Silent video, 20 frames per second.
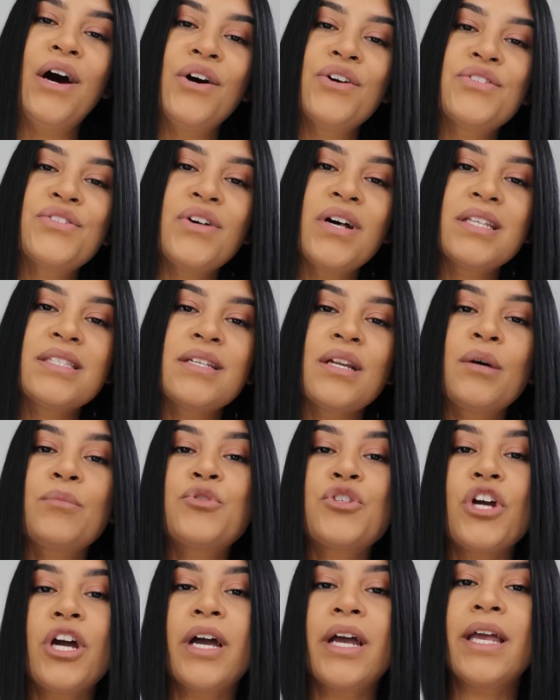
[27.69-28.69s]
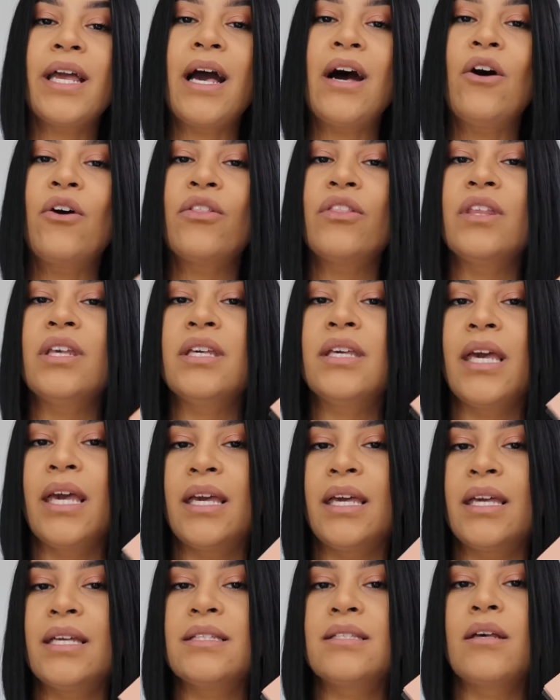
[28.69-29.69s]
I also ended up trying out the
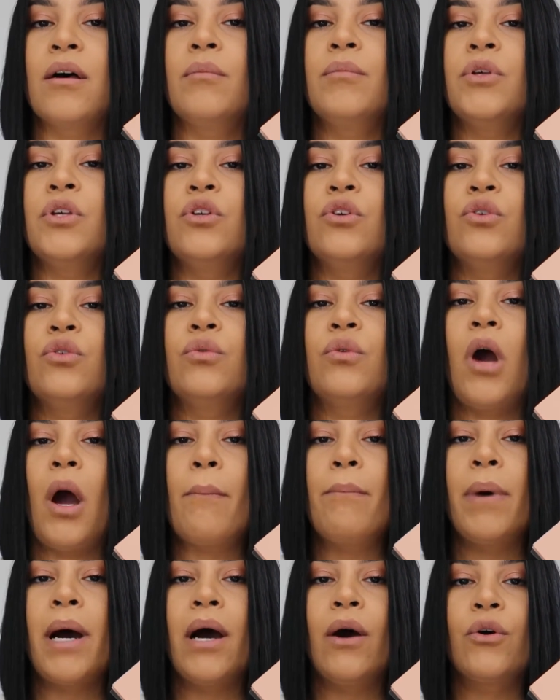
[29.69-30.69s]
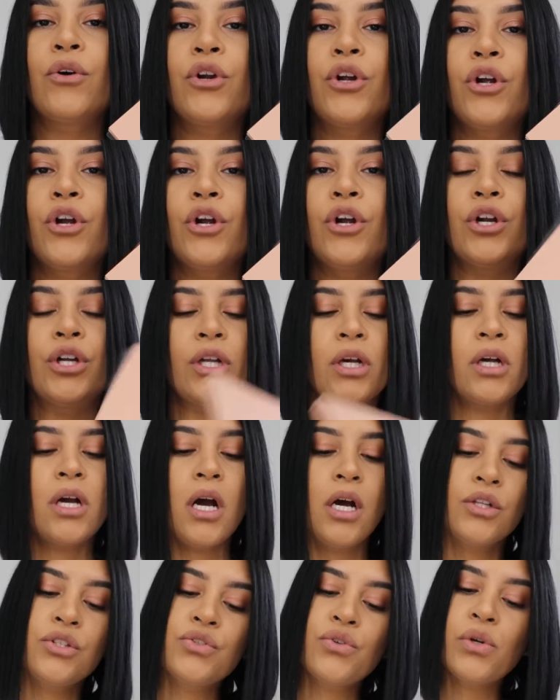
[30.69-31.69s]
KKW powdered
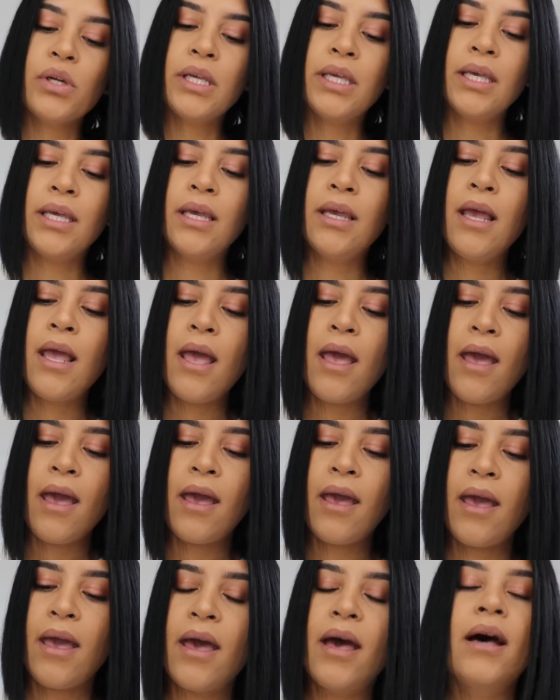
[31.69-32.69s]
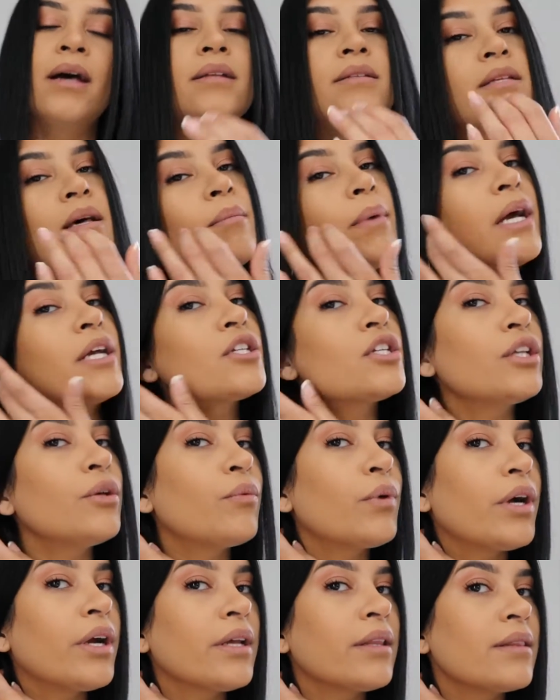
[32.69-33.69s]
contour kit and I'm actually
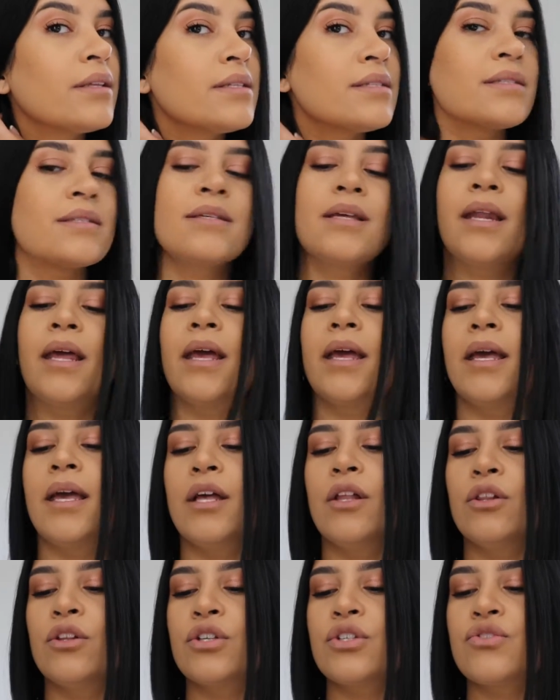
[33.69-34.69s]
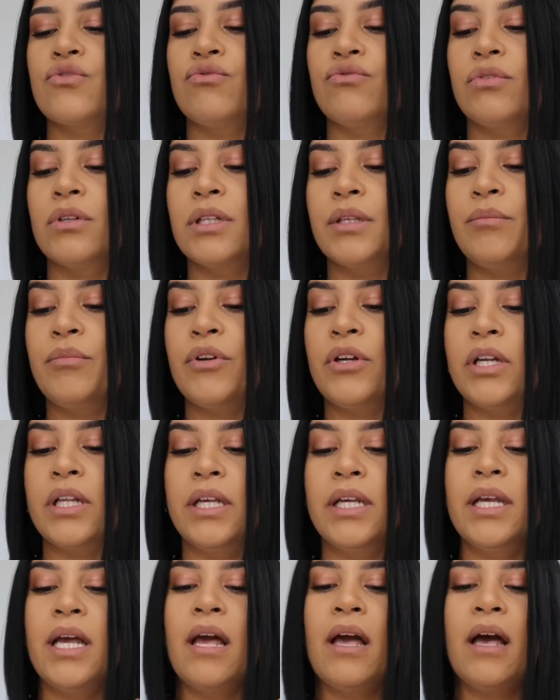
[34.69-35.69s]
wearing this today. It looks really
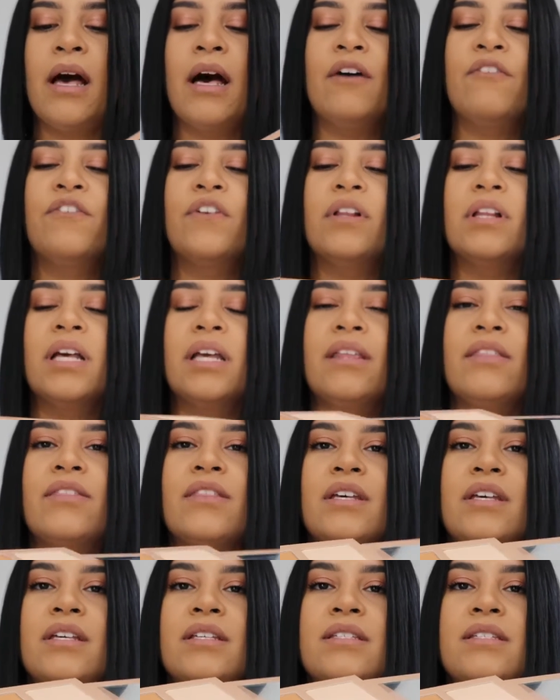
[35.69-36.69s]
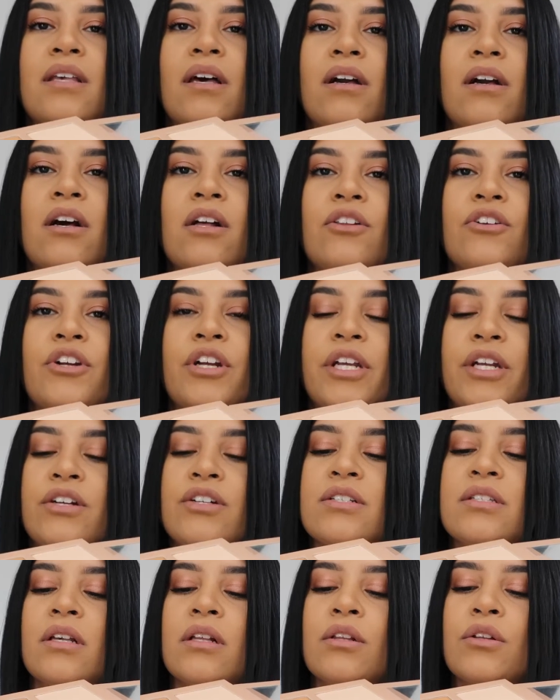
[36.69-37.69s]
pretty. I feel like this color here
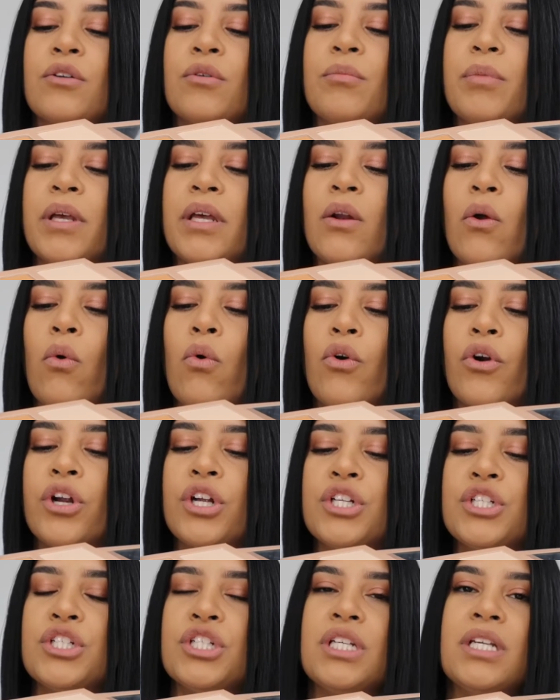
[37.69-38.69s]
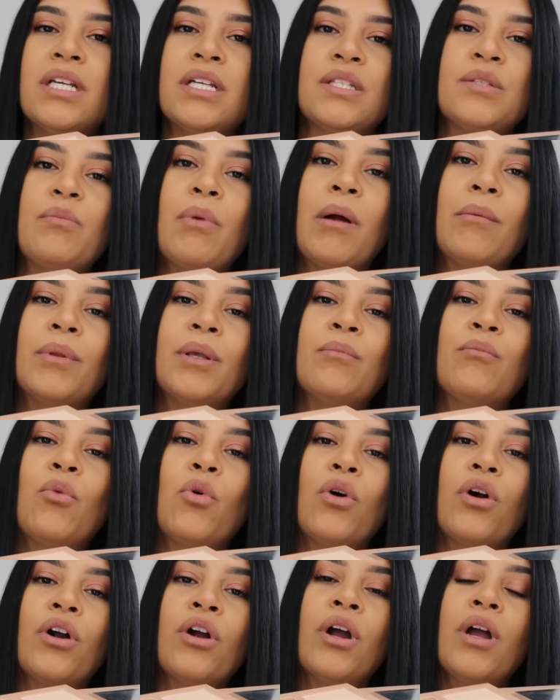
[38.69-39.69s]
is a little bit orangey. It's probably
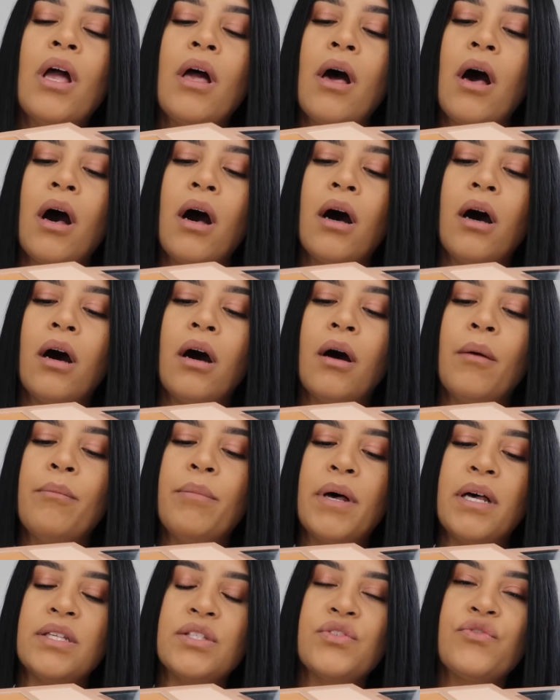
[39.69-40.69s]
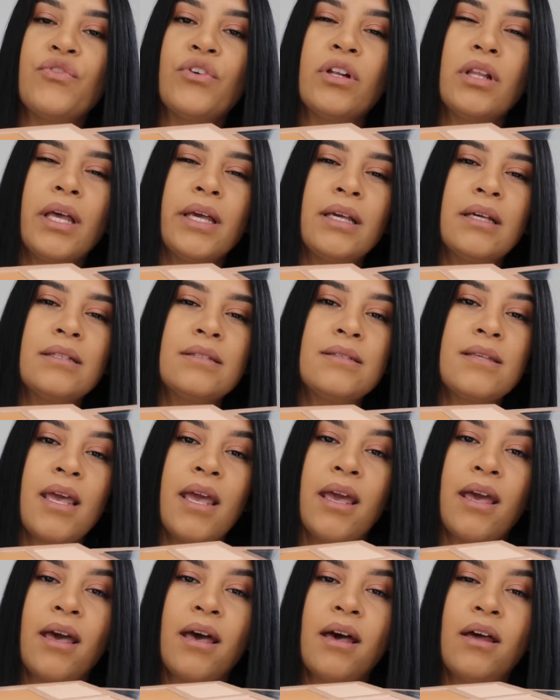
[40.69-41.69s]
more best for like a
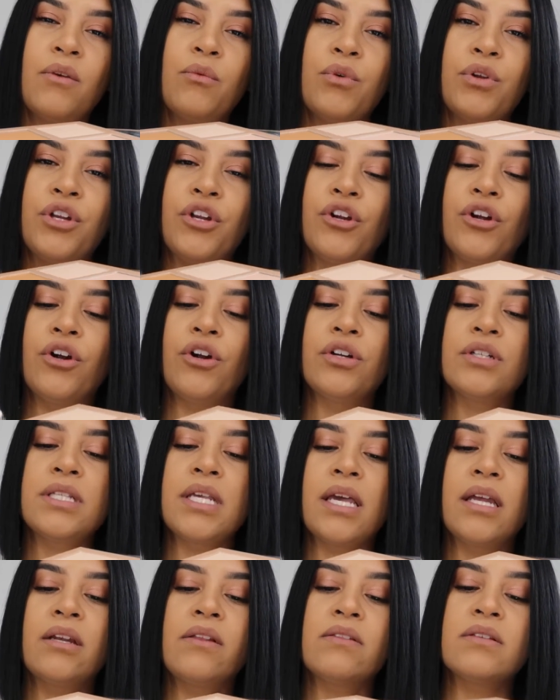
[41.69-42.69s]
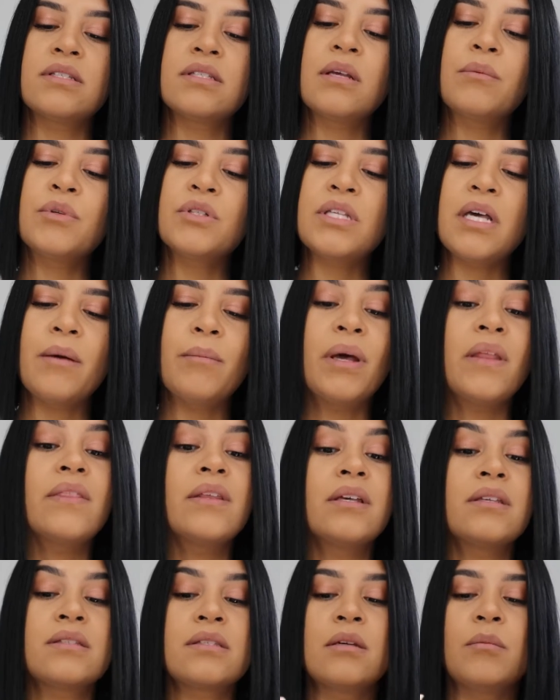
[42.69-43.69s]
tan when you're tan in the summertime. I
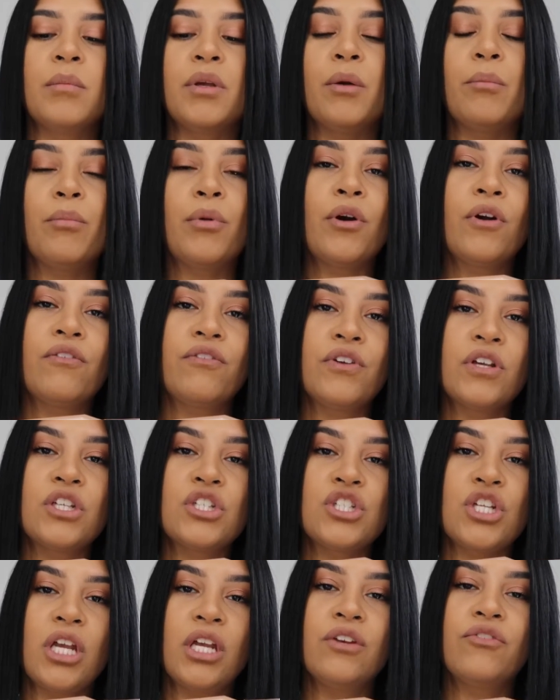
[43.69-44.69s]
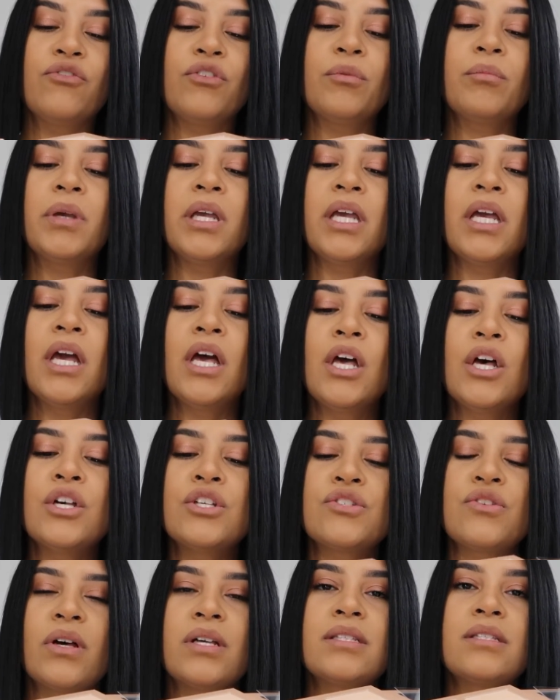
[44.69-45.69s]
think it's gonna be a perfect shade for me.
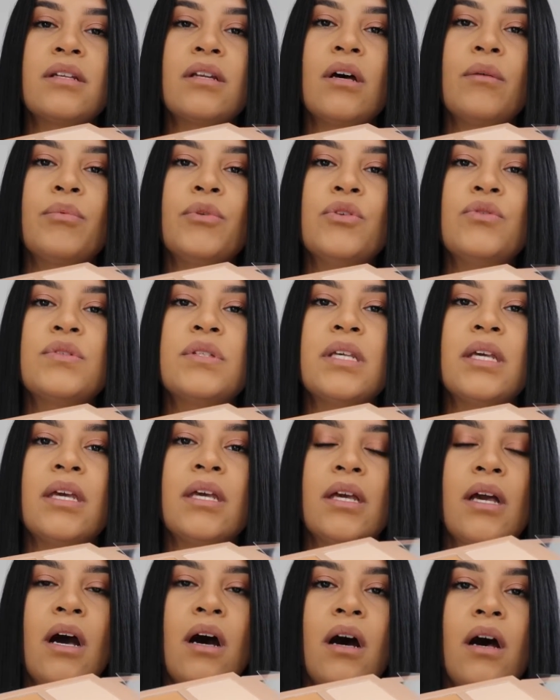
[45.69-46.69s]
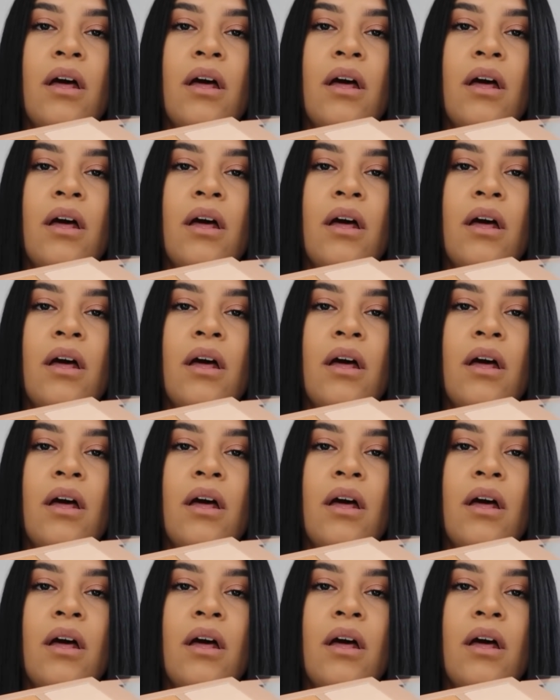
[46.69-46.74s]
So I ended up using